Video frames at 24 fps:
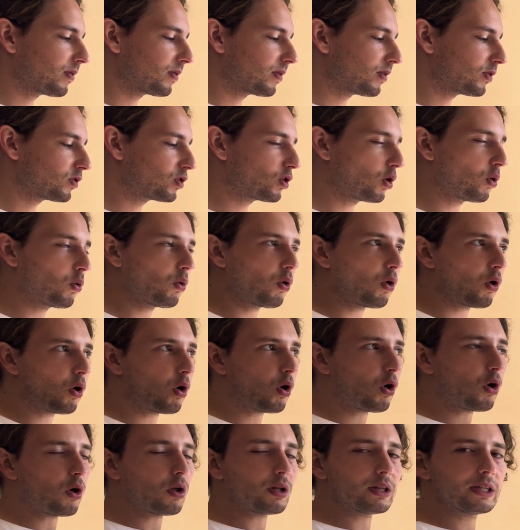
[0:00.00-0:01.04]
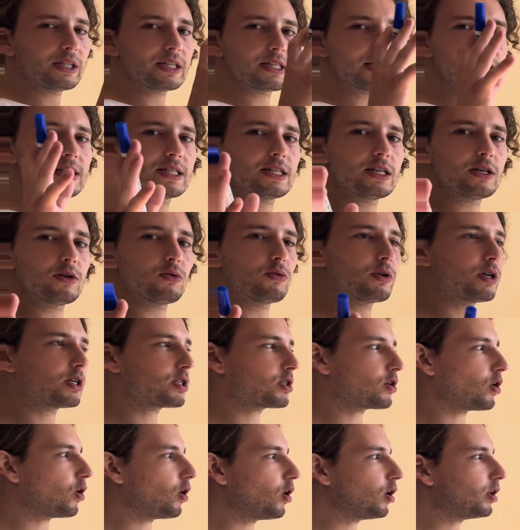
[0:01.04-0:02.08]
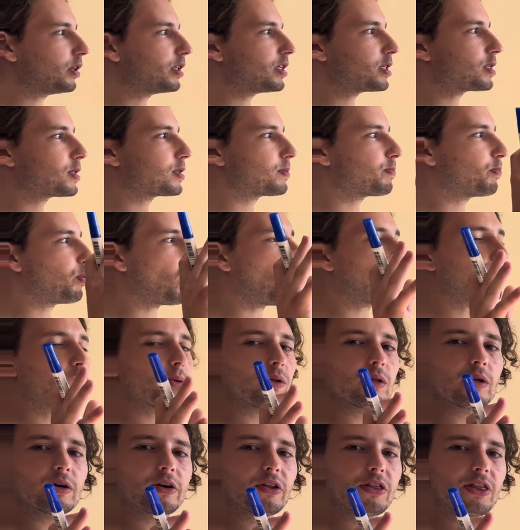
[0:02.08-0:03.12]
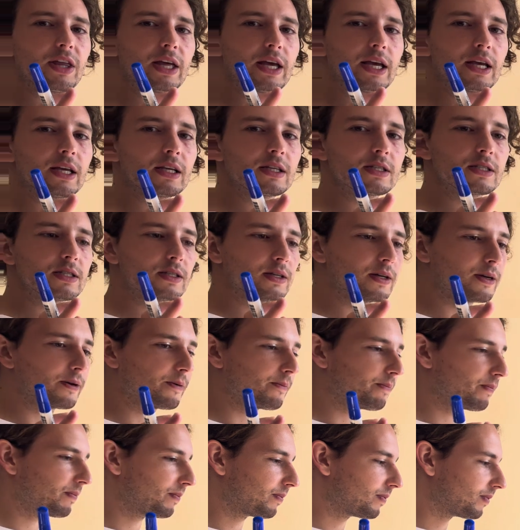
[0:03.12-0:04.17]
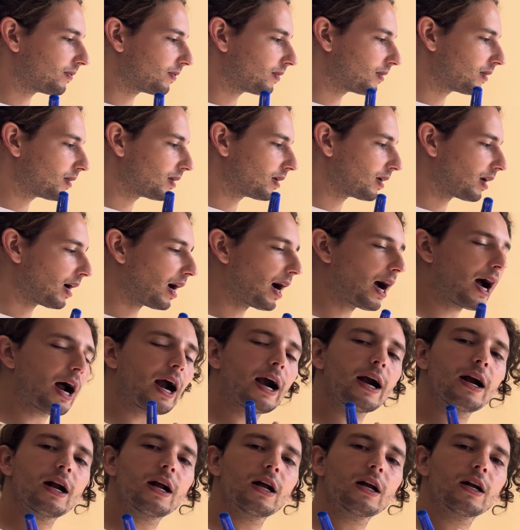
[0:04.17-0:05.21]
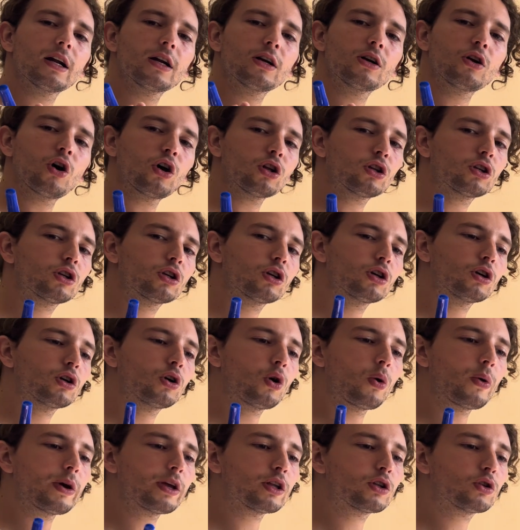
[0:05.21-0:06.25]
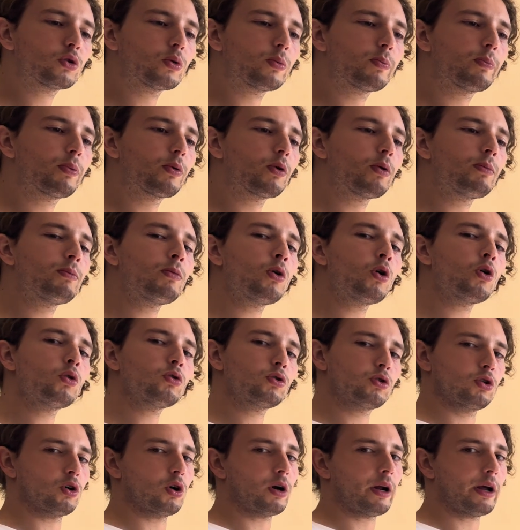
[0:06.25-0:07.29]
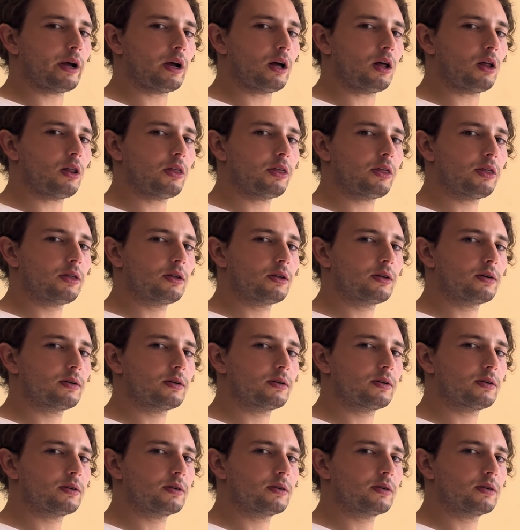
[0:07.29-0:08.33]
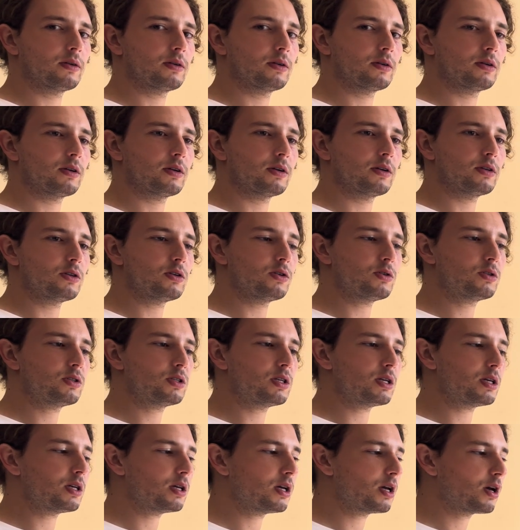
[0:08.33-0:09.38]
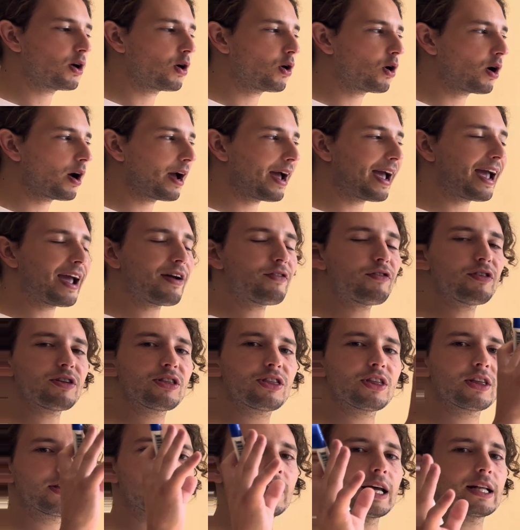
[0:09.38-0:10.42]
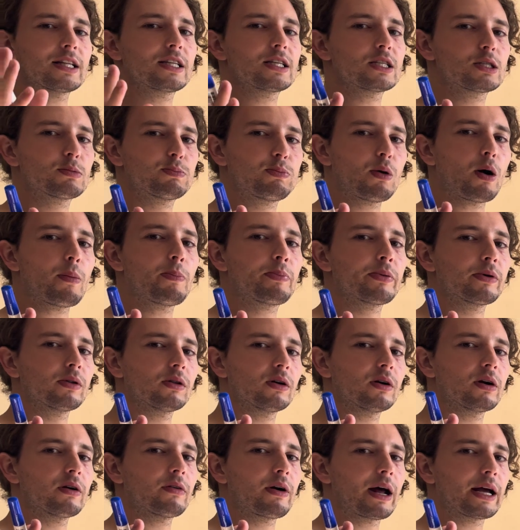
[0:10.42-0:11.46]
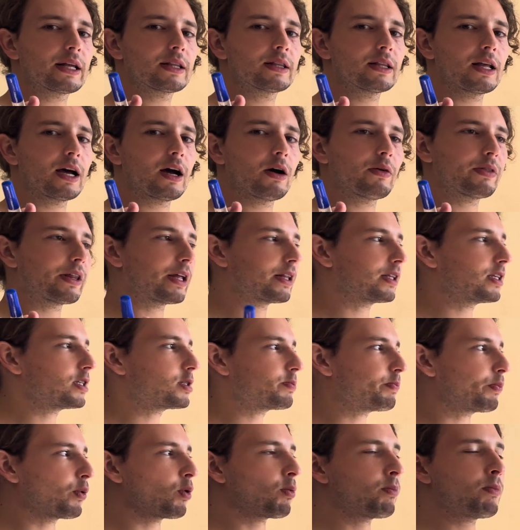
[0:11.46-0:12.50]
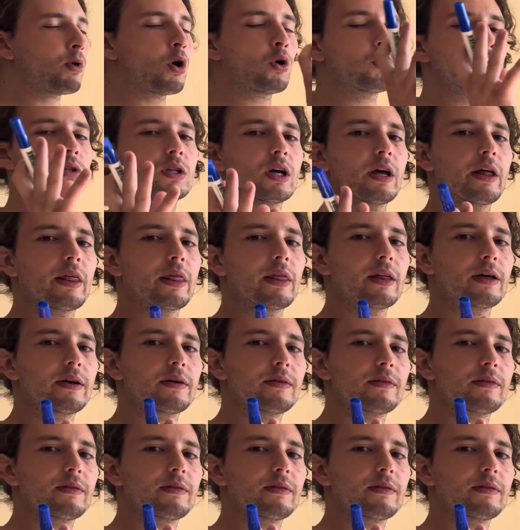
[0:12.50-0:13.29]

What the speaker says: So all these theories, all these popular things are not going to promote your health. You see, everything that is popular right now, that is promoted,